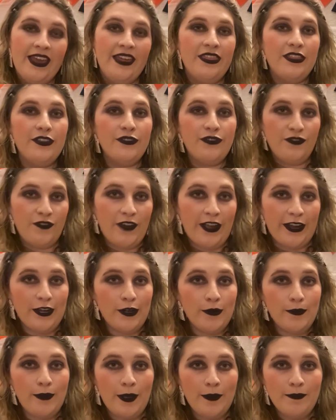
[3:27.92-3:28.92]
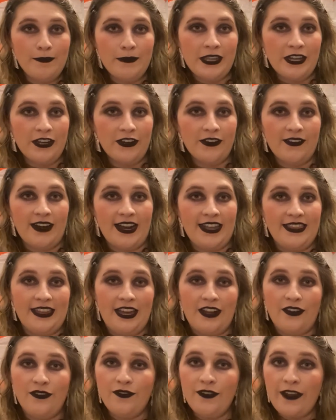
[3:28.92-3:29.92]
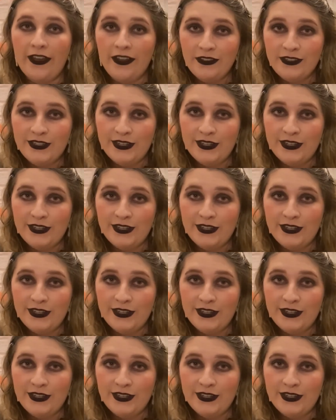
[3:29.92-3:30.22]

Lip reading: The fireball meteorite that fell